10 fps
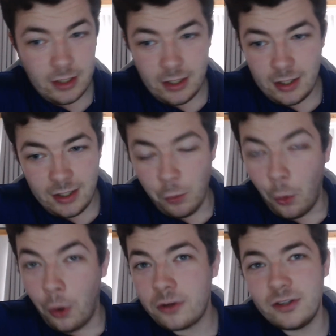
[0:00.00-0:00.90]
He
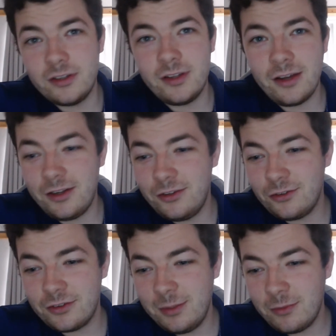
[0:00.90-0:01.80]
walks into that
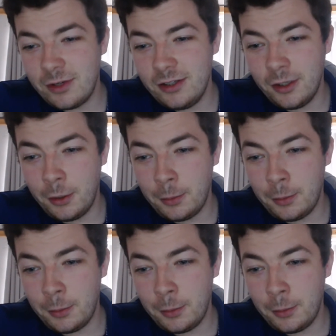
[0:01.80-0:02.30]
Rangers team right now.